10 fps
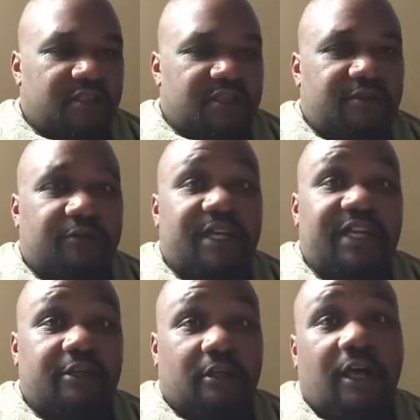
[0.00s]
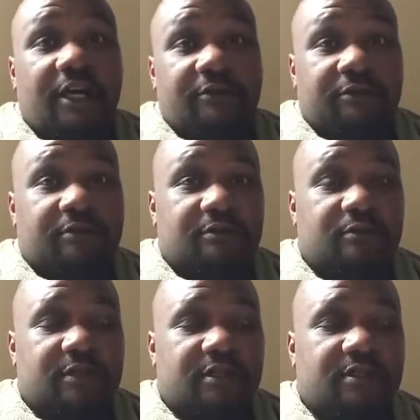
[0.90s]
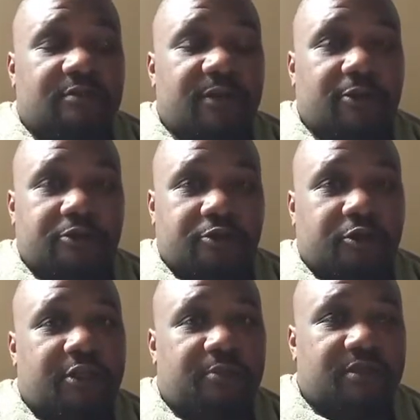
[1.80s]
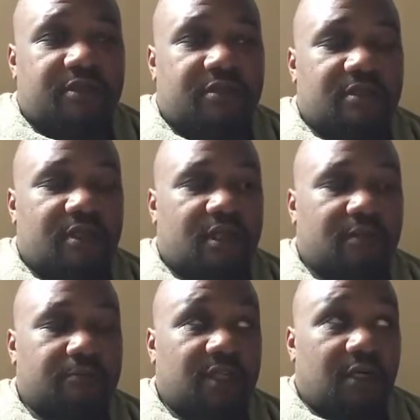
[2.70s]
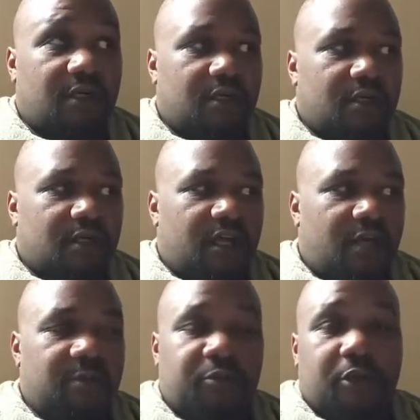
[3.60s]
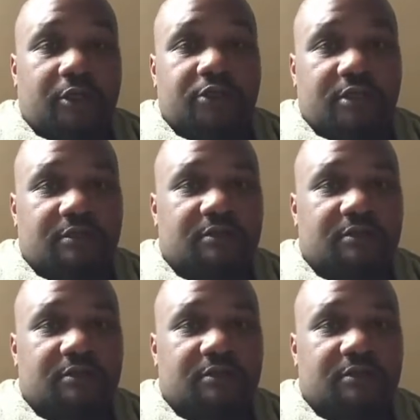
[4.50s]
Defending Your Life, with Meryl Streep and Albert Brooks.